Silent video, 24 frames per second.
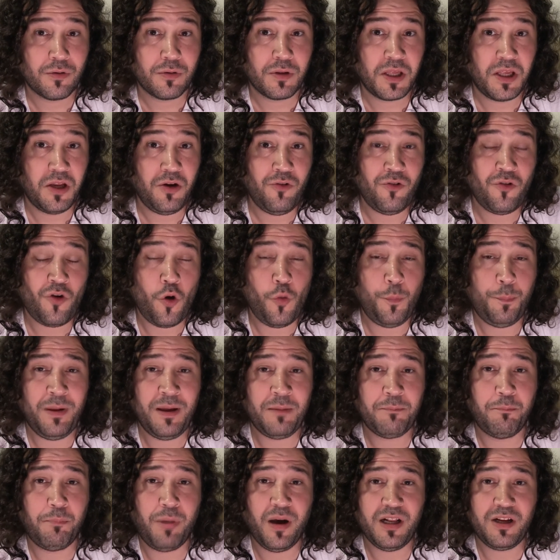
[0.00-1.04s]
Here's
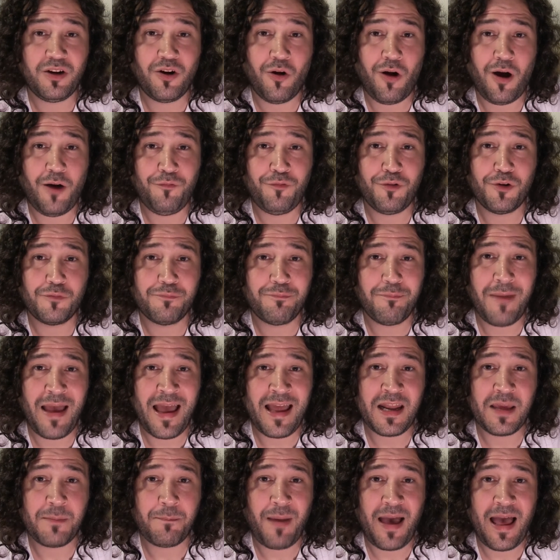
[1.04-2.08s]
hoping Bud Crawford,
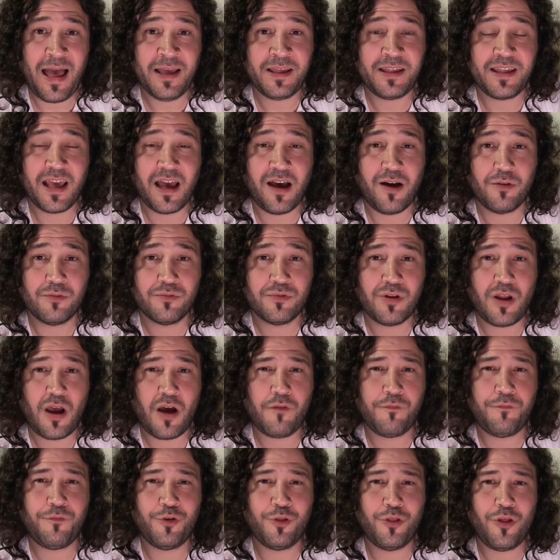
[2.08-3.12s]
Manny Pacquiao.
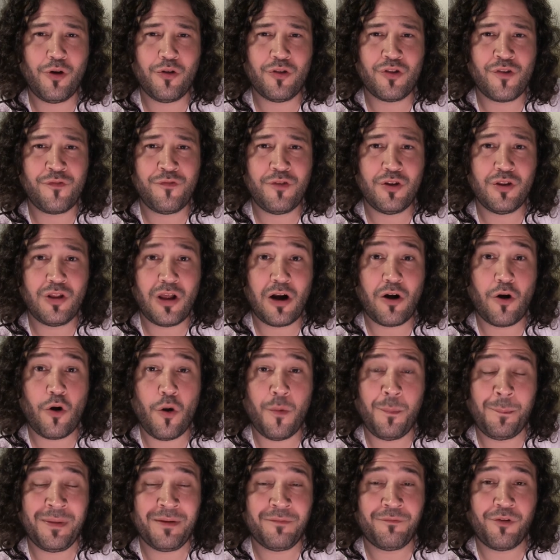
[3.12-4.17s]
Now, for those of you that are
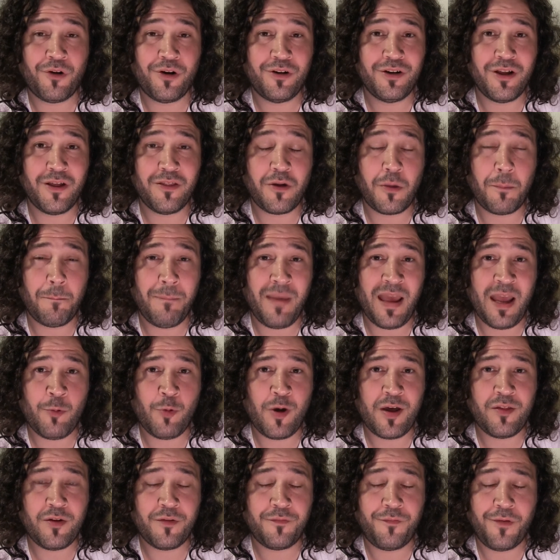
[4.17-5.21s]
hoping for another
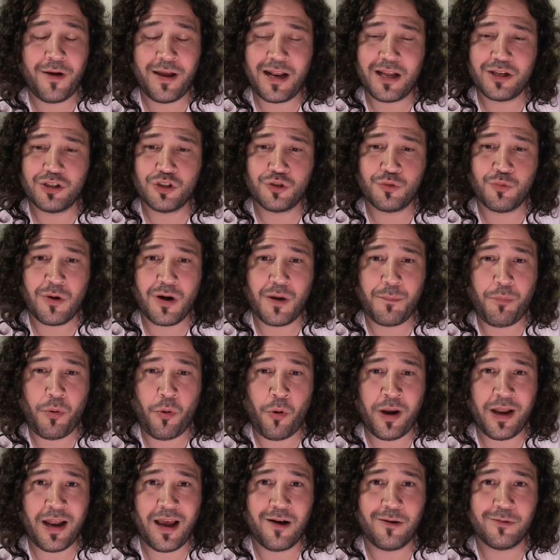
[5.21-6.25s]
Mayweather fight, I just want to
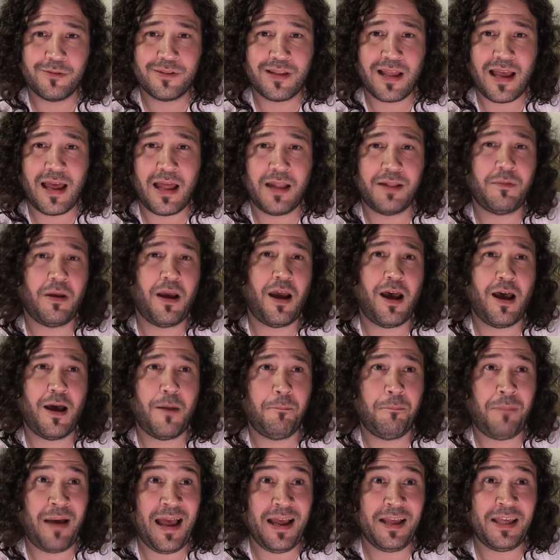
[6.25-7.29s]
point out that
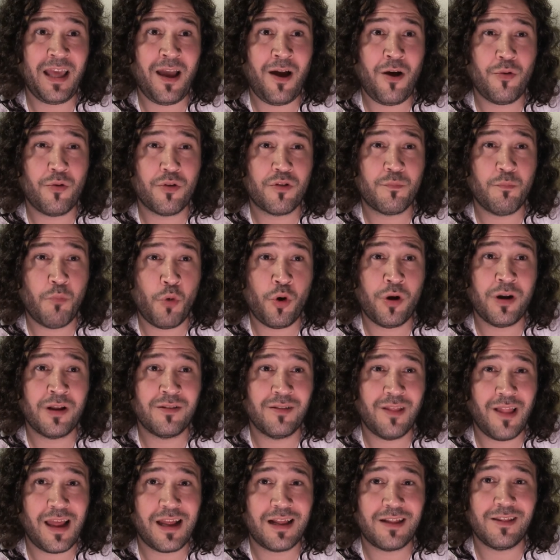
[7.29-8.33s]
Pacquiao is more
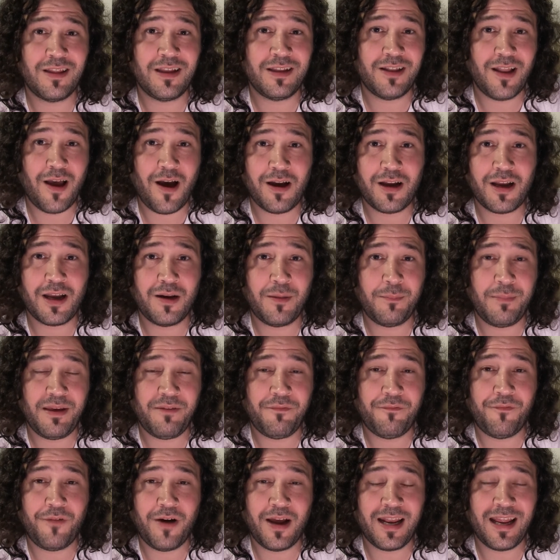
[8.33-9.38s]
than likely not going to be
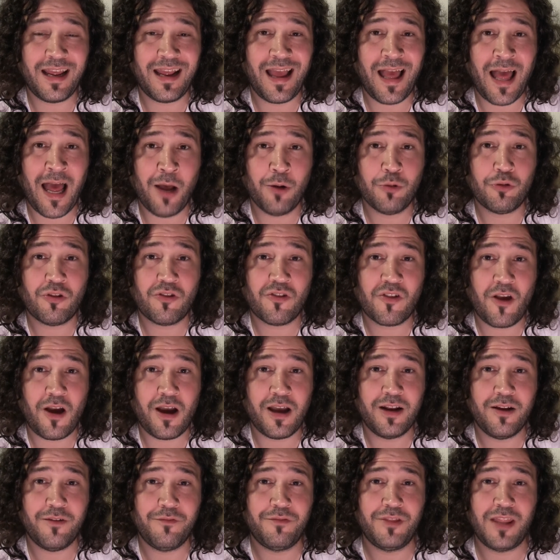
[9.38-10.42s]
fighting
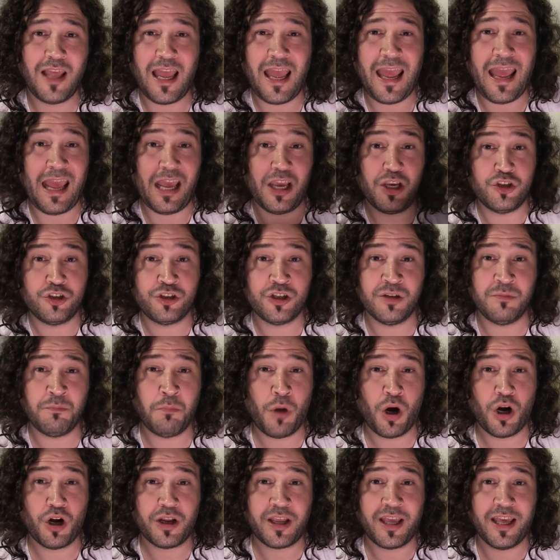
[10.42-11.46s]
outside of the Asian
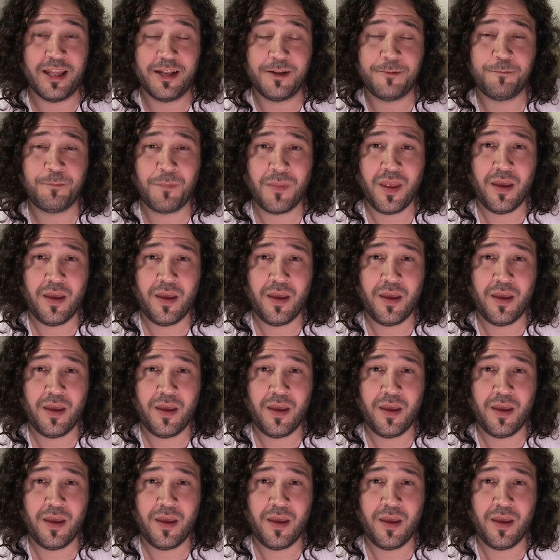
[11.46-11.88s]
market.